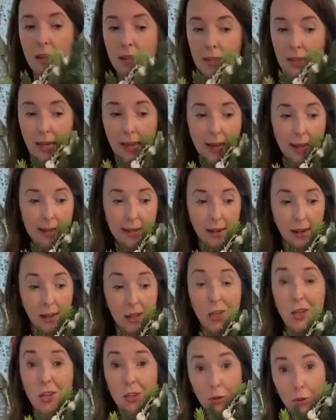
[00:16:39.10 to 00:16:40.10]
Again,
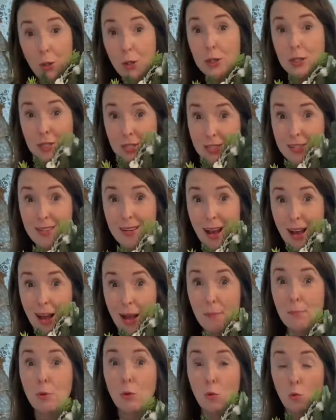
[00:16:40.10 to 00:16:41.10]
you could
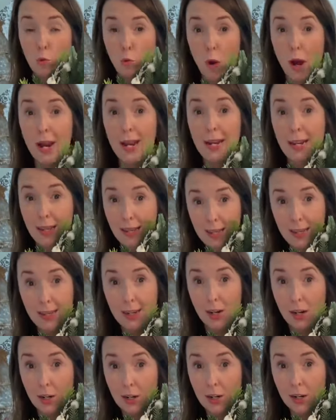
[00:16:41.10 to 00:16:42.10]
stop right
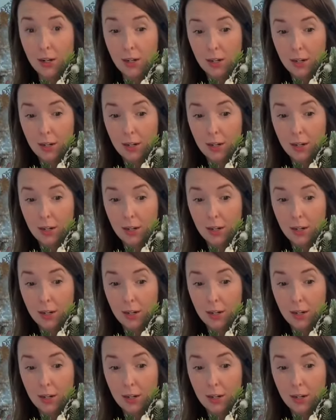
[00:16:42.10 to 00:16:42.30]
here,